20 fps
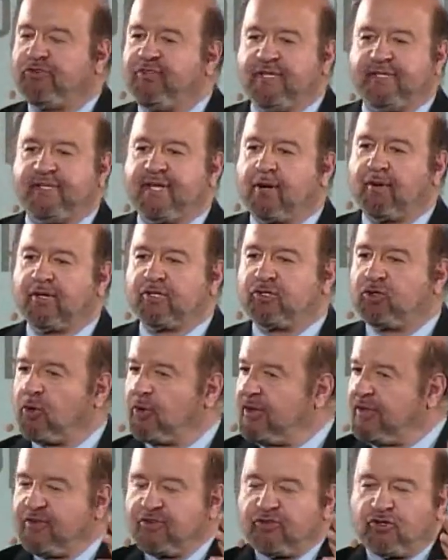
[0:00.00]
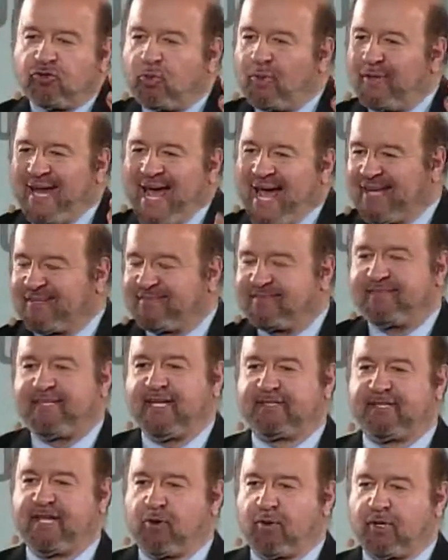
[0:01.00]
territory. This is what Aztec
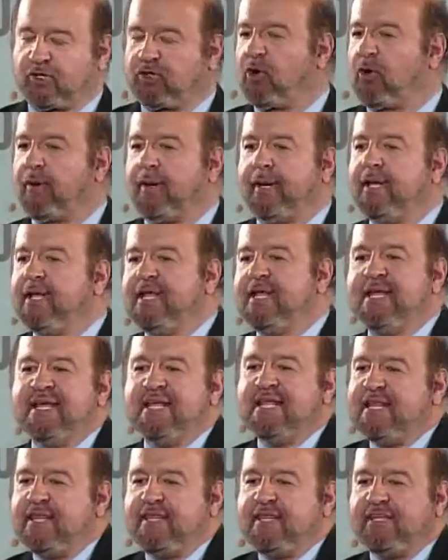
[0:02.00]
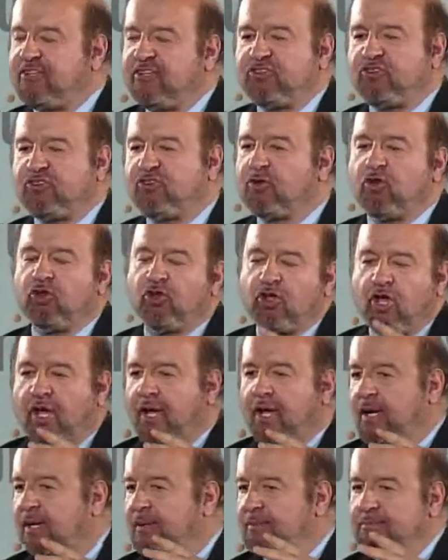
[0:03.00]
territory. This is
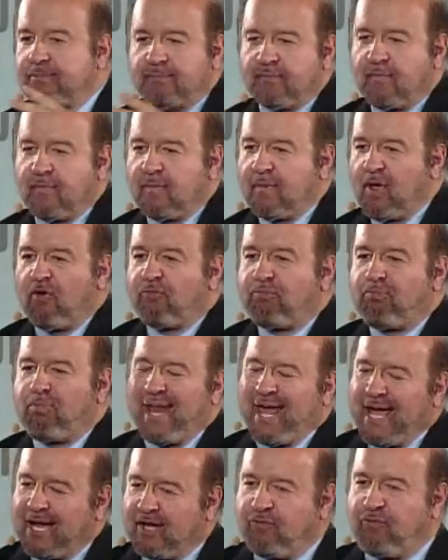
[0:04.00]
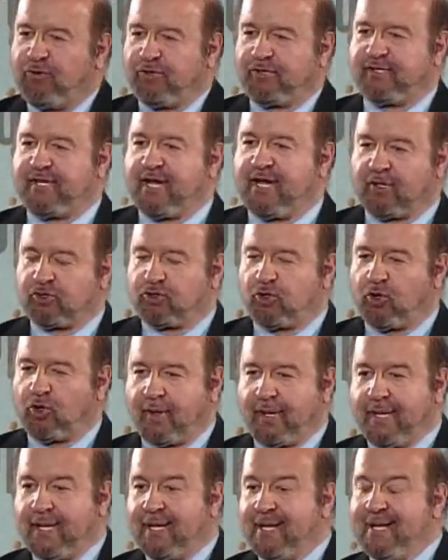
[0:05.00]
Blackfoot territory.
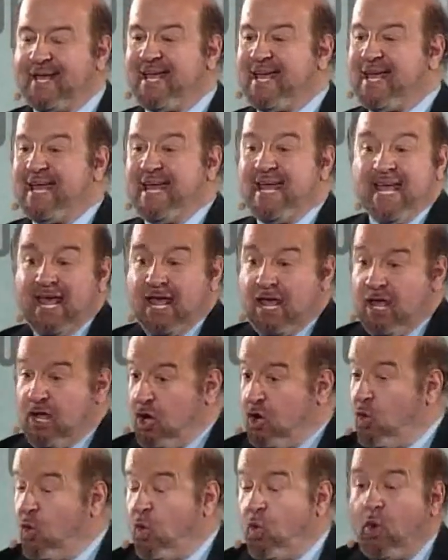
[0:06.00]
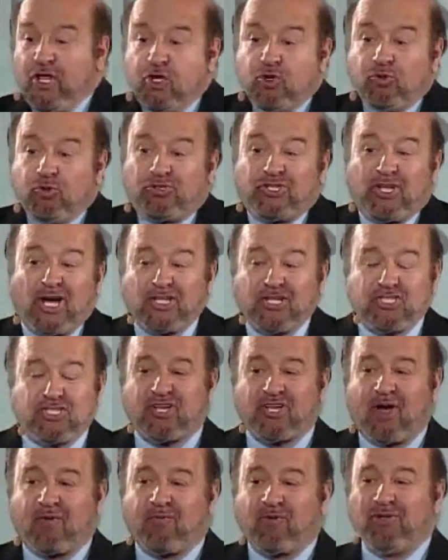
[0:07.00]
When you touch
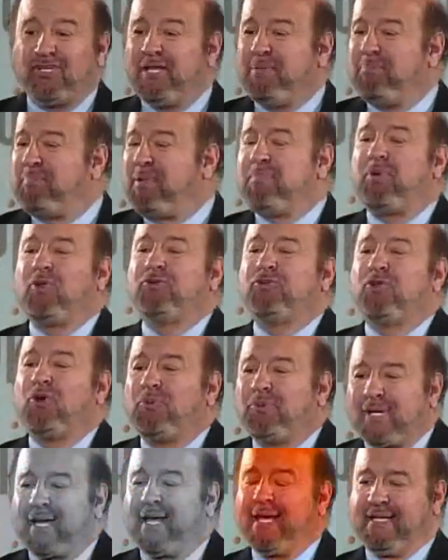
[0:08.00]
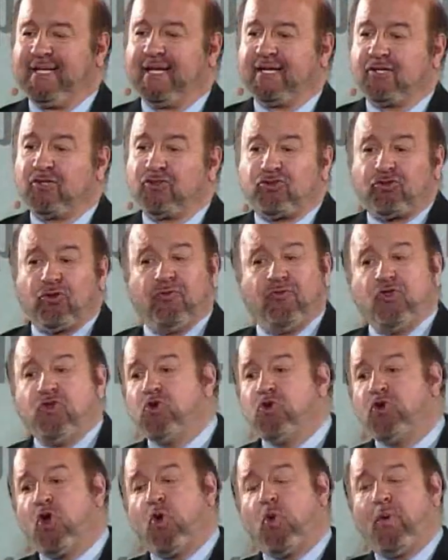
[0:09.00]
sovereignty, people don't like it. So if you
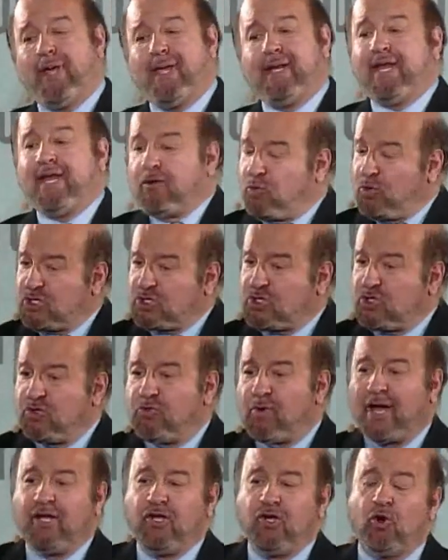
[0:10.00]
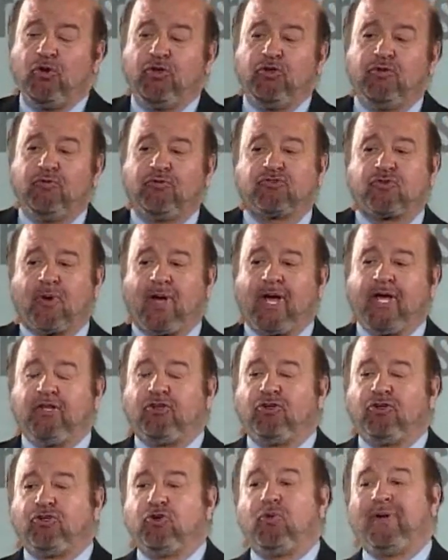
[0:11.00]
go in, and which I know you've tried to
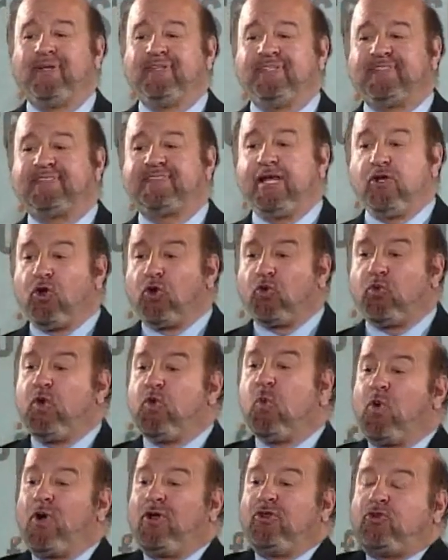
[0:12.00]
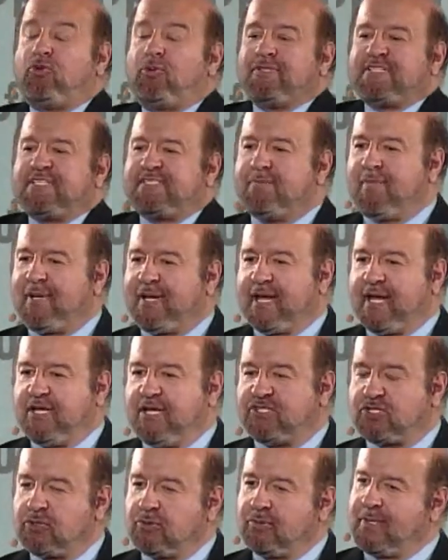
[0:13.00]
do, and say, look, we want to
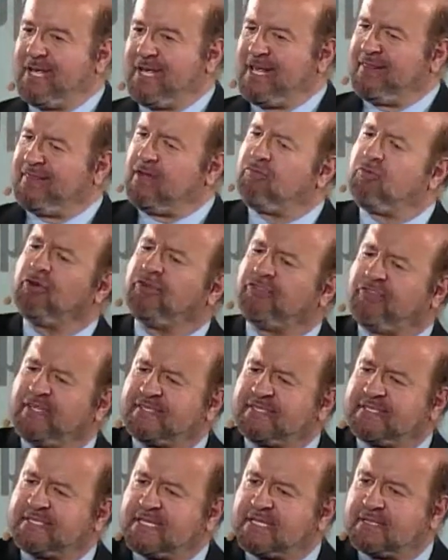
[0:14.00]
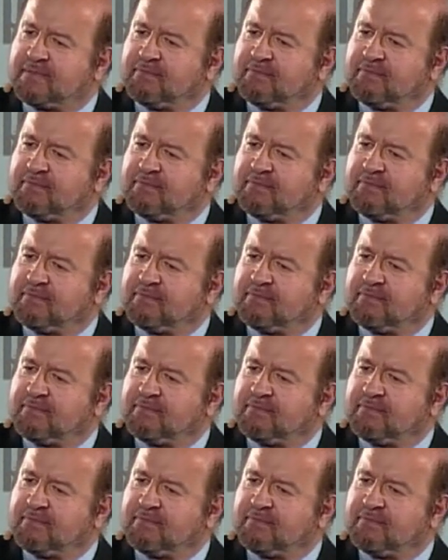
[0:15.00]
assimilate you, they've resisted.